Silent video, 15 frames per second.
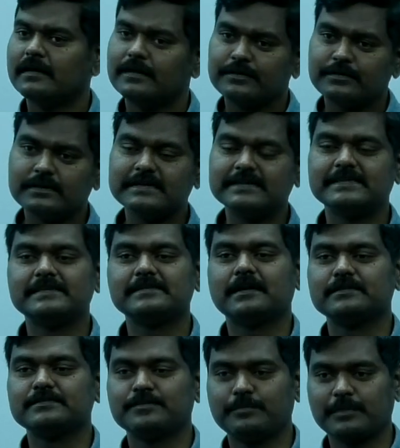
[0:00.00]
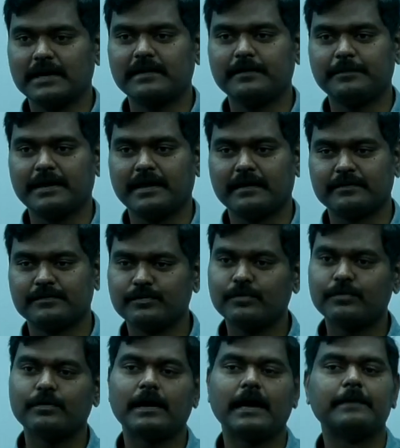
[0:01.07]
So this is also multimedia.
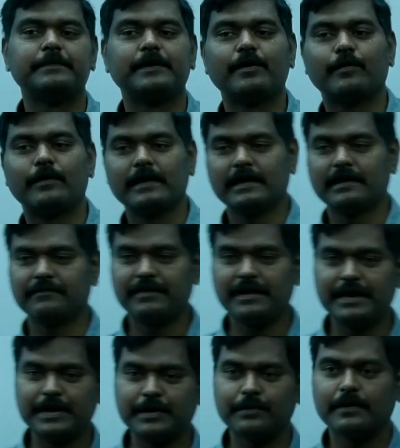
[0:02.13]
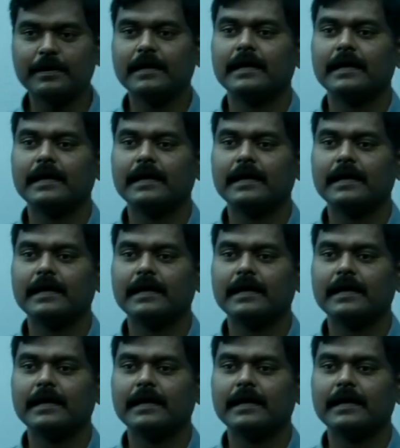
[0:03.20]
So I am recording a video,